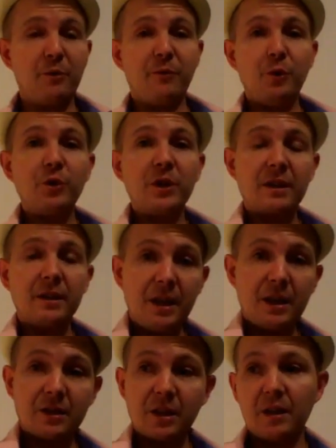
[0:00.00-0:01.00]
a few
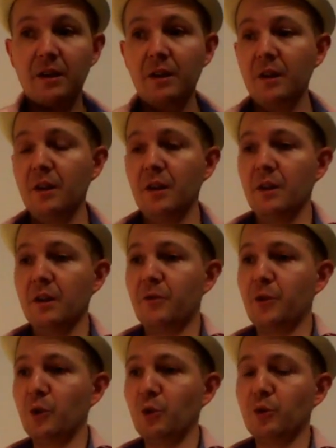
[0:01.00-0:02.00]
techniques and a
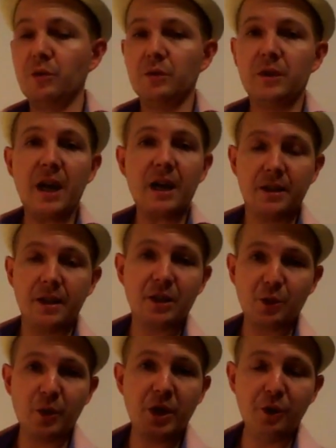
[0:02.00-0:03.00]
few
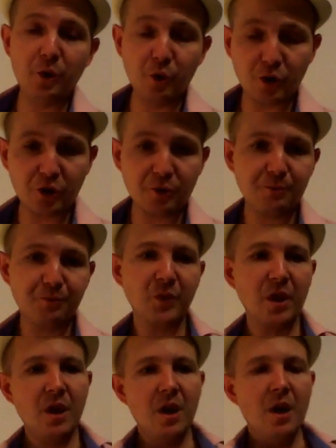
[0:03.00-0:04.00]
tactics we can use,
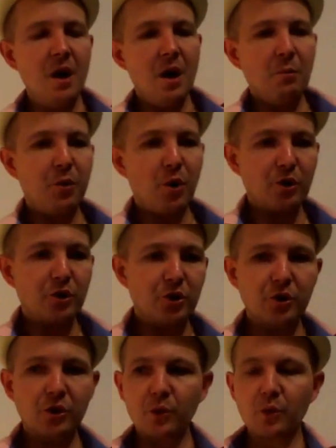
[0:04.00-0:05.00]

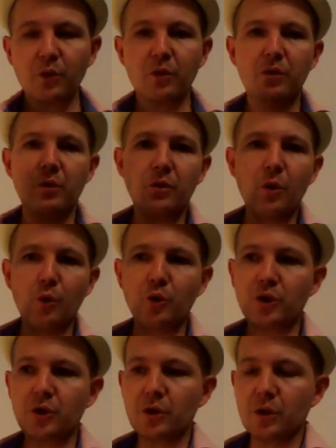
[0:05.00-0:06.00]
but
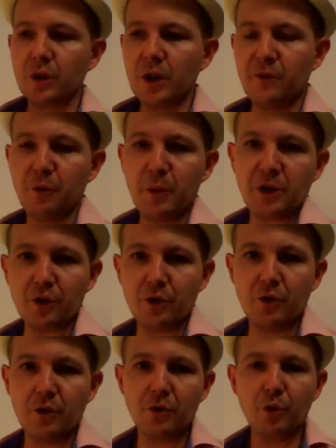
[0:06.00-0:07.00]
those
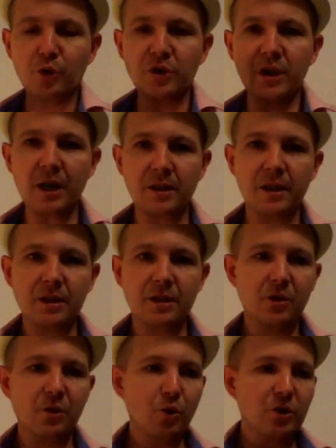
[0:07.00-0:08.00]
information, those tactics,
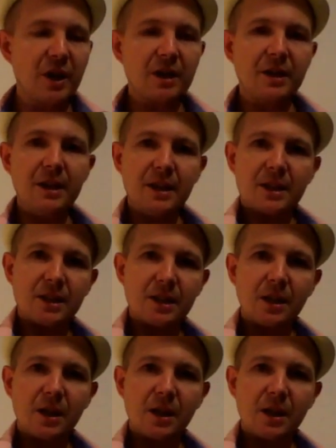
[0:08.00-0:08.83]
those techniques